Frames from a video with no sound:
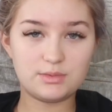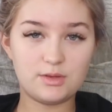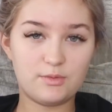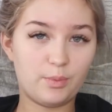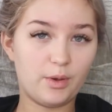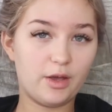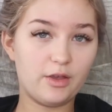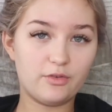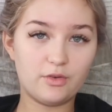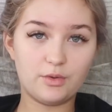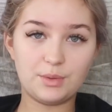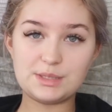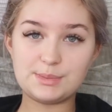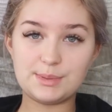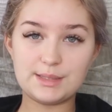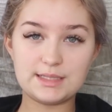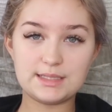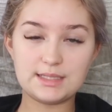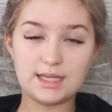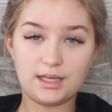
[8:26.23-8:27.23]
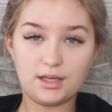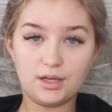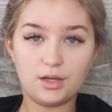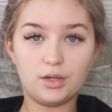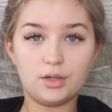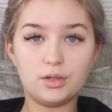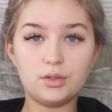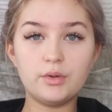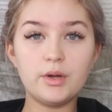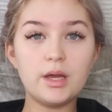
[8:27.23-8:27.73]
we've both always been
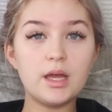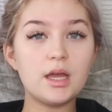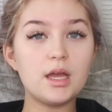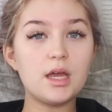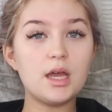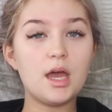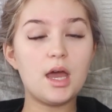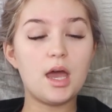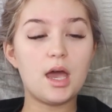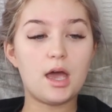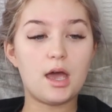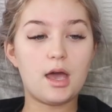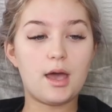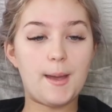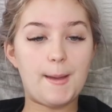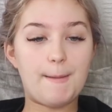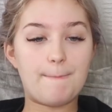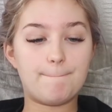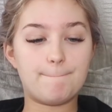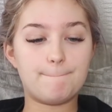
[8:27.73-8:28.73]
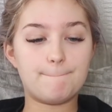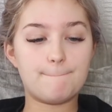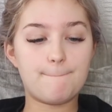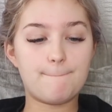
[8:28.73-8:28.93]
single. But